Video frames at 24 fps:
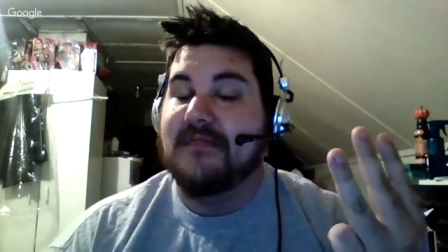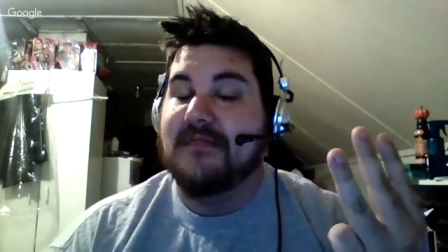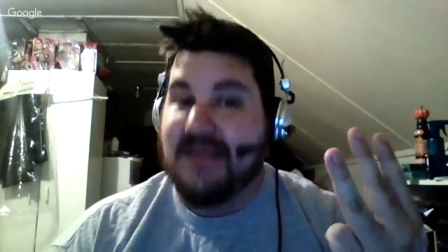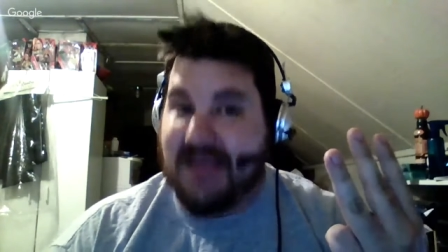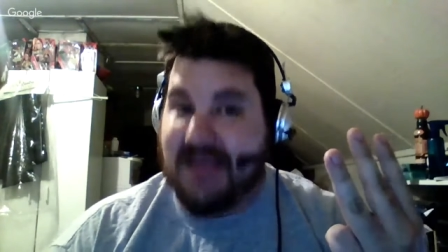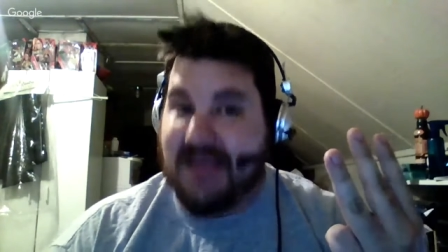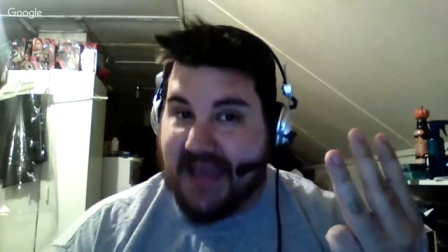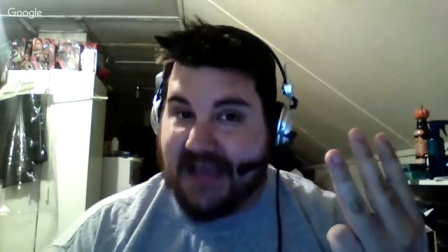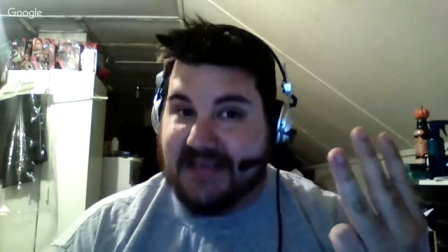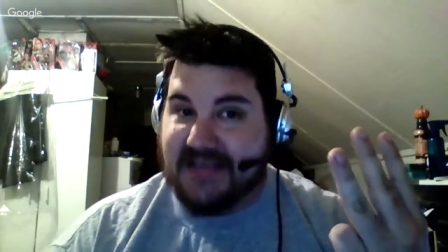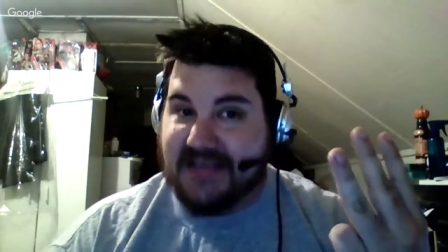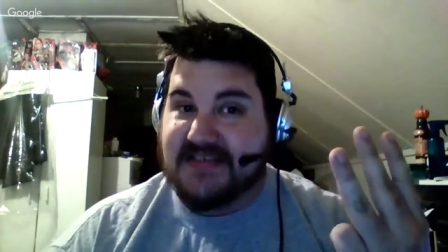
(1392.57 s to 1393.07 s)

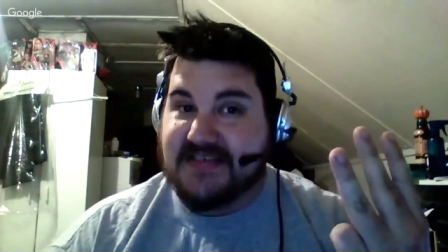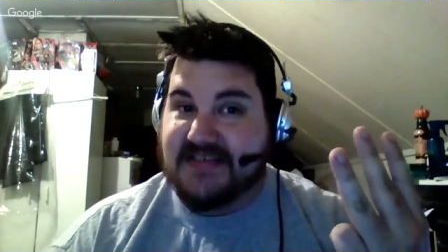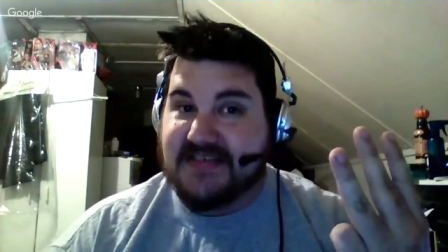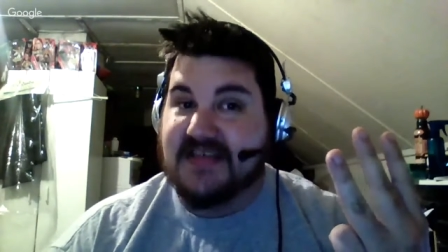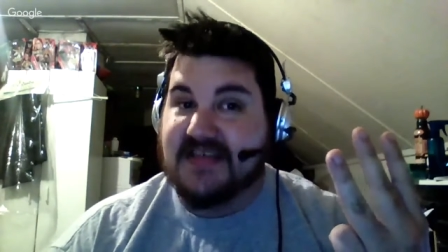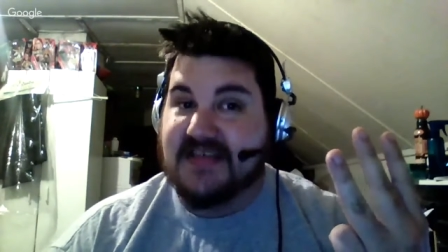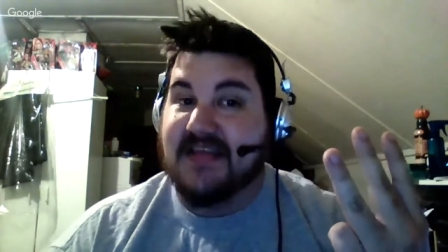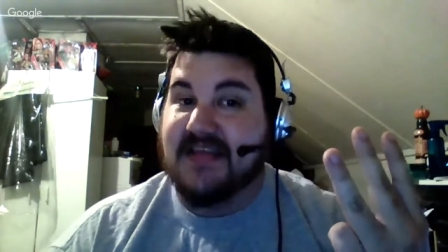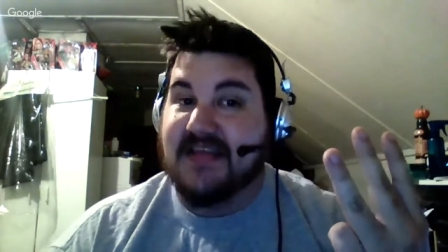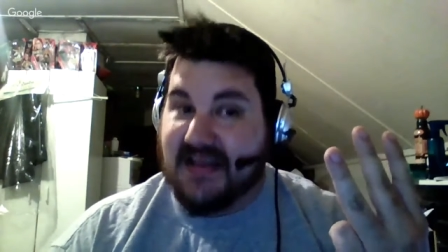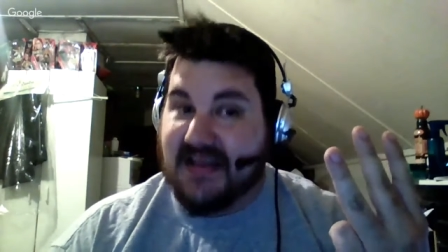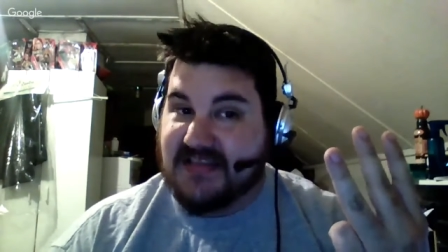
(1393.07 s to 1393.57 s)
Yes,
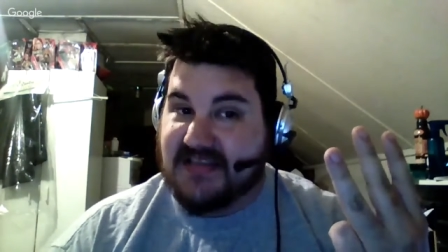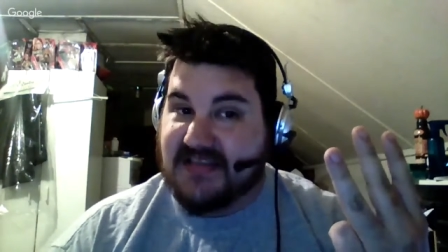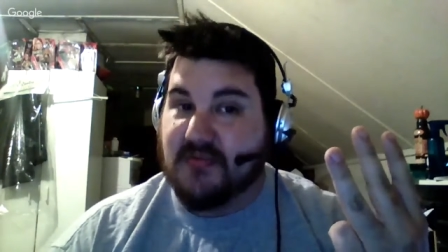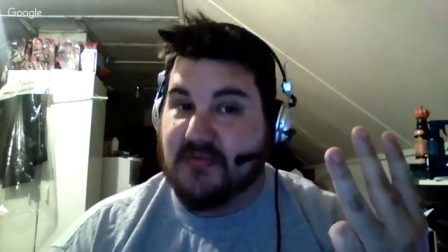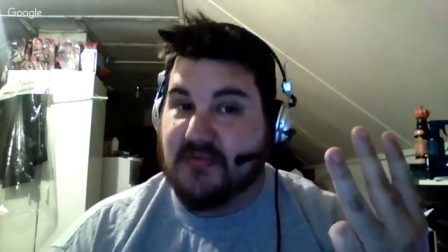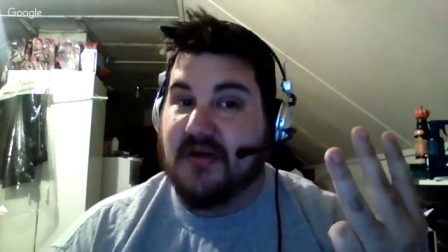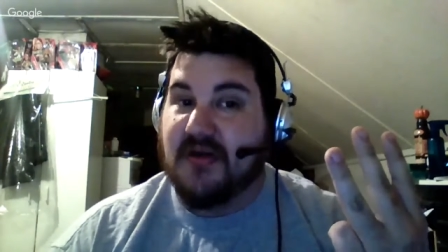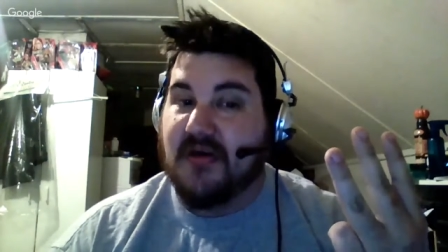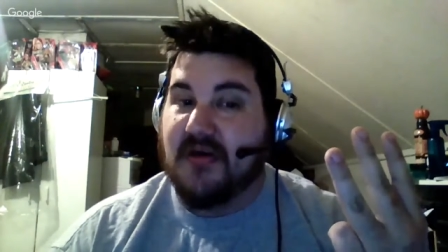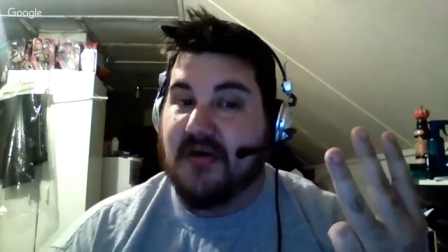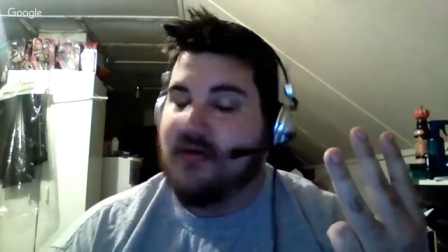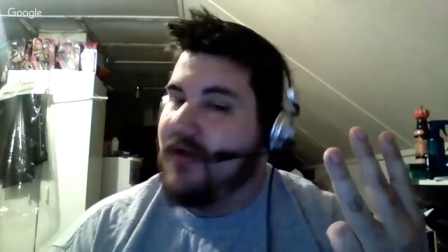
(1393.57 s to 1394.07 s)
that's
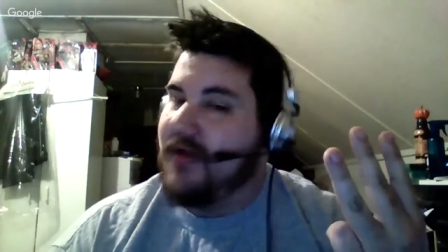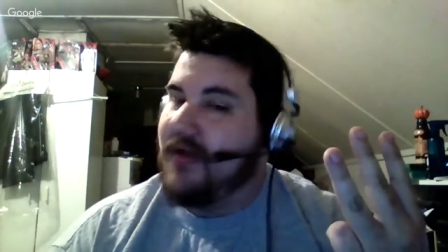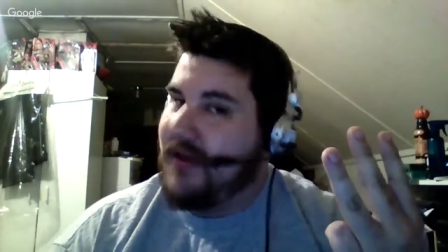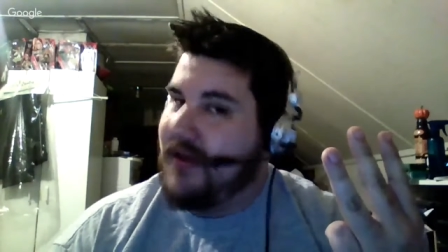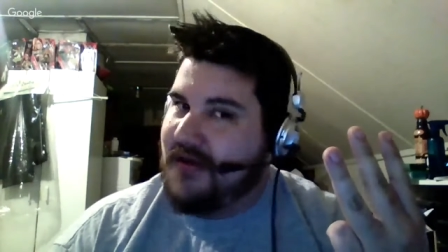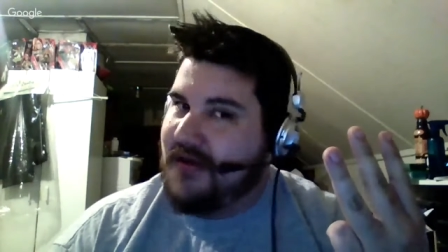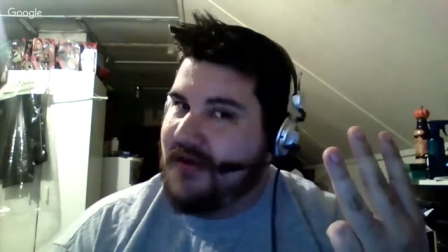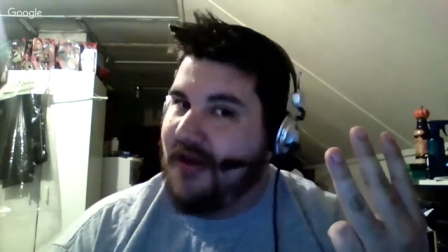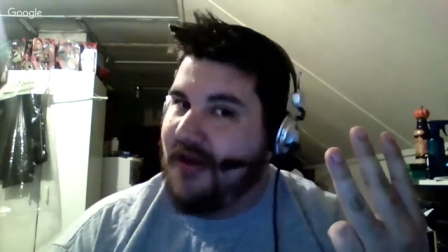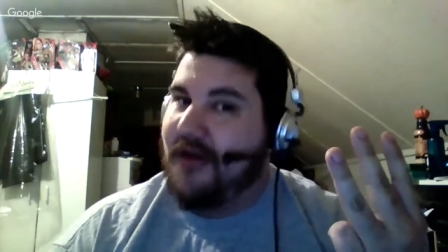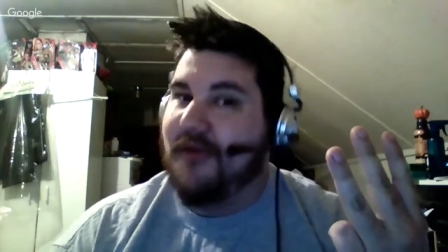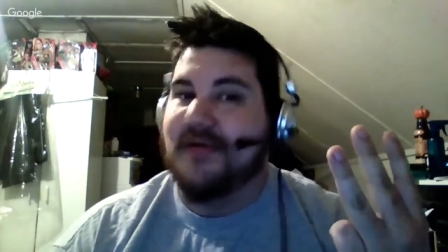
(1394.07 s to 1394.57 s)
real,
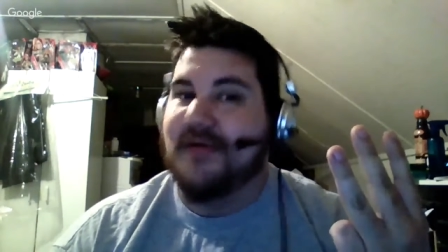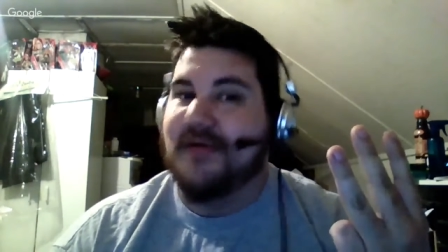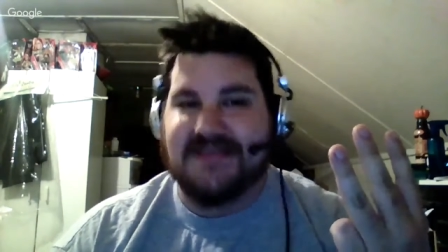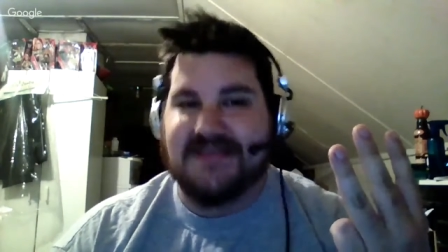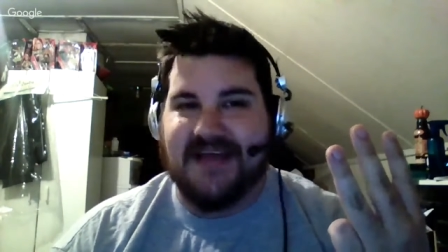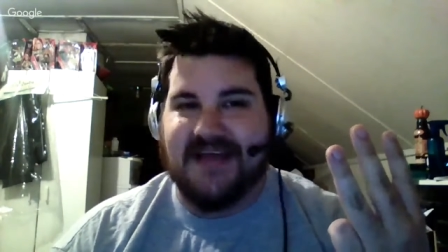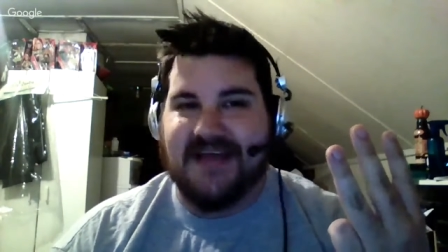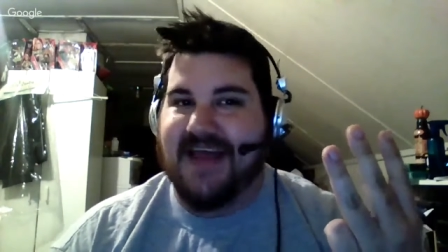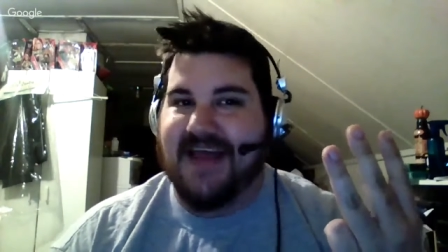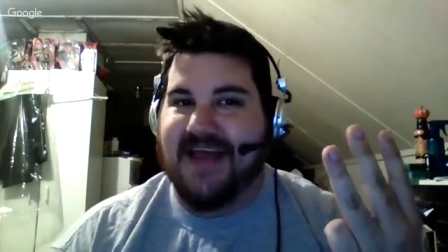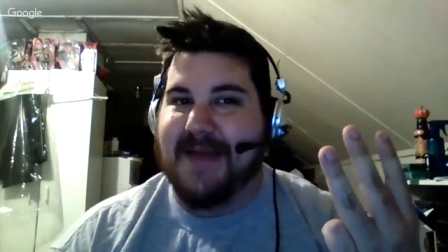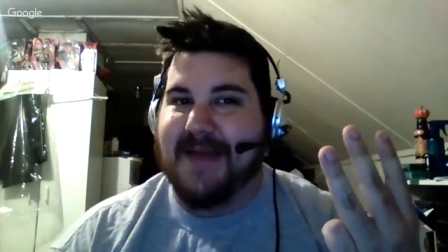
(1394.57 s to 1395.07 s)
and no, it's
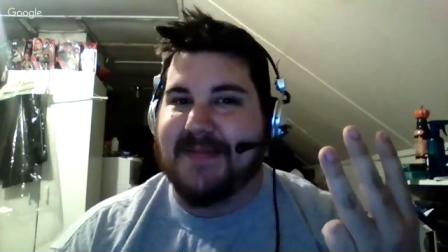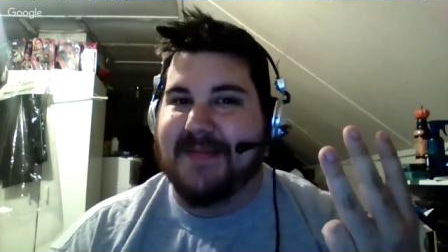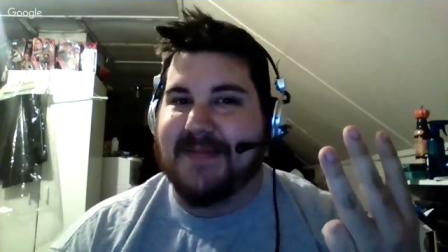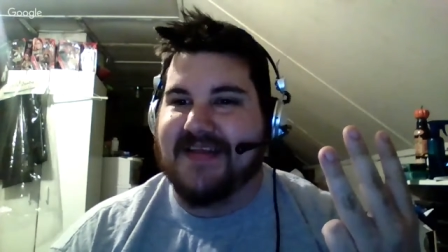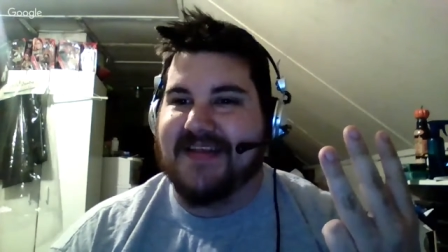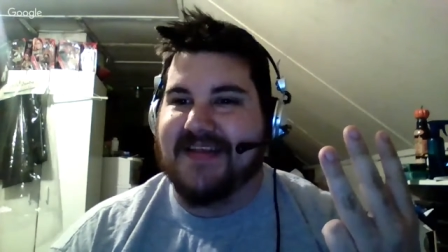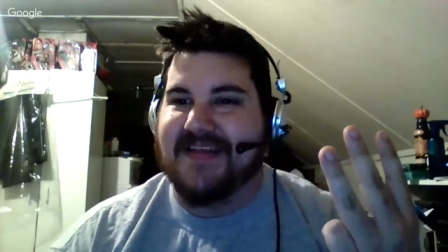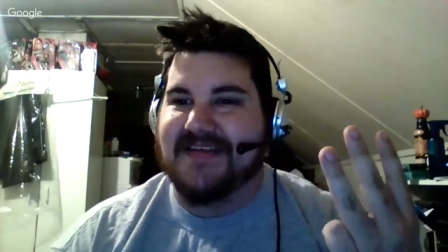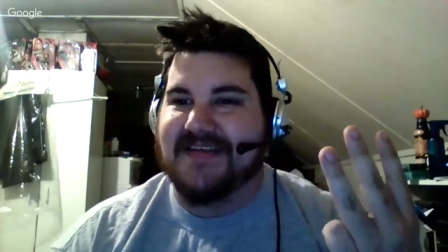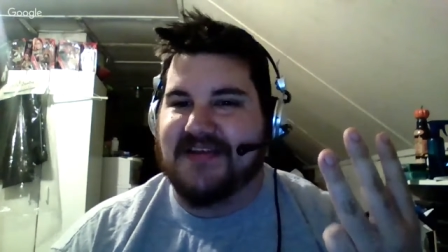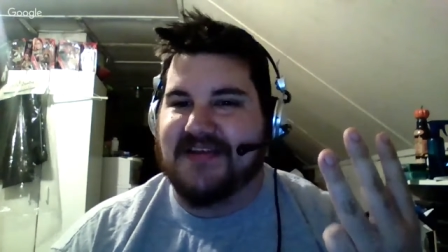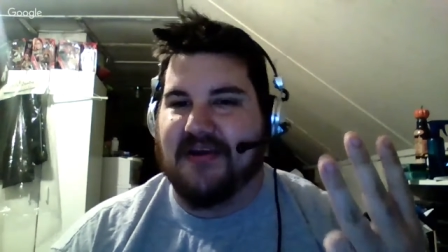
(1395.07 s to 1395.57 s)
not happening
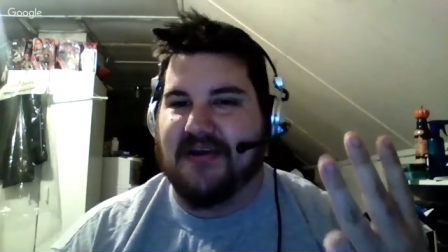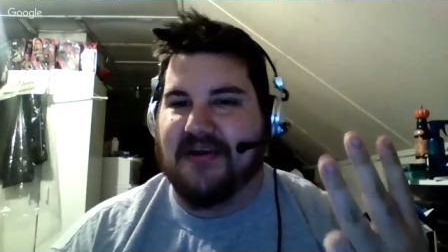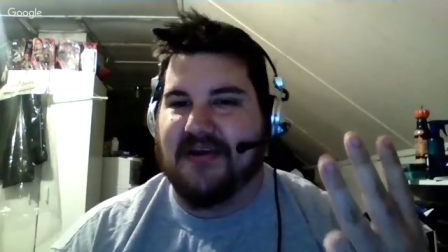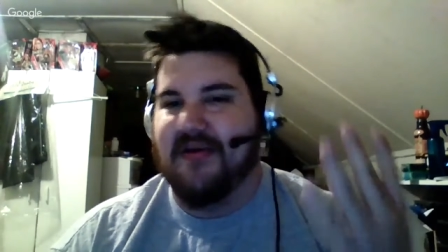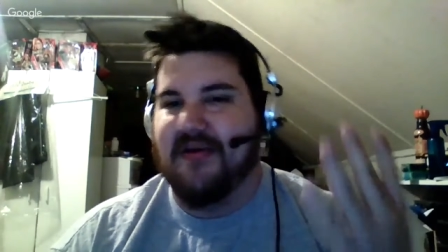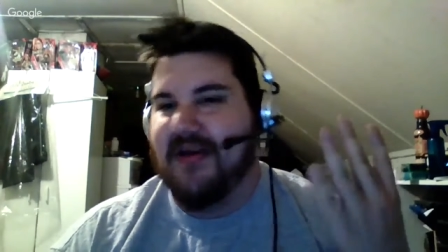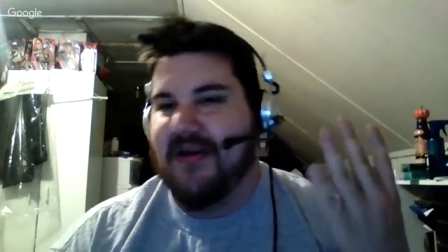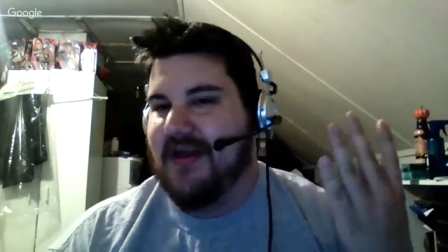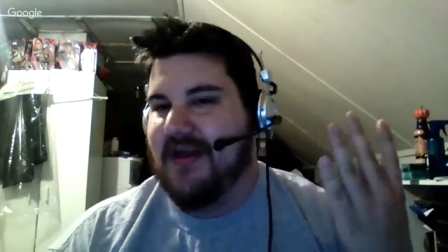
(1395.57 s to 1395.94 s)
this year.